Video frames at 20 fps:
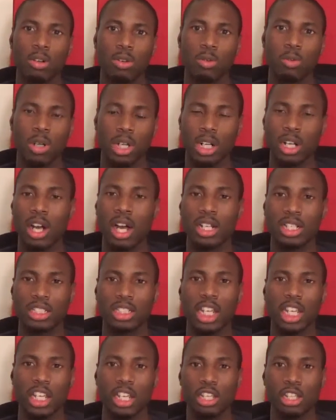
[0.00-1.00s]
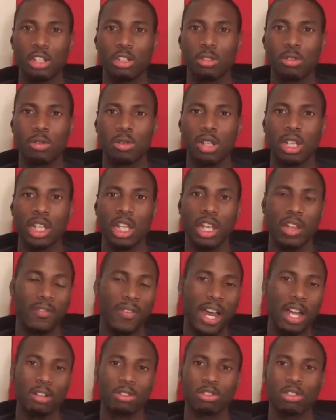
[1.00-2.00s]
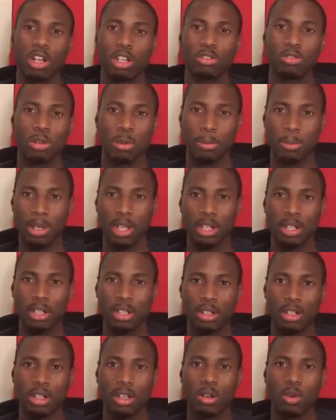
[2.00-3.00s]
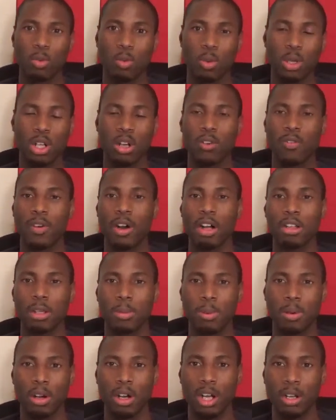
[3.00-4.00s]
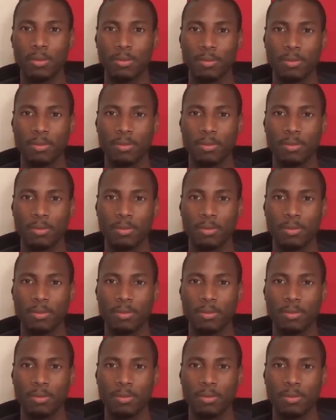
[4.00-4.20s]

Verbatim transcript: what God is taking you, if I don't start doing better, we're going to fall apart.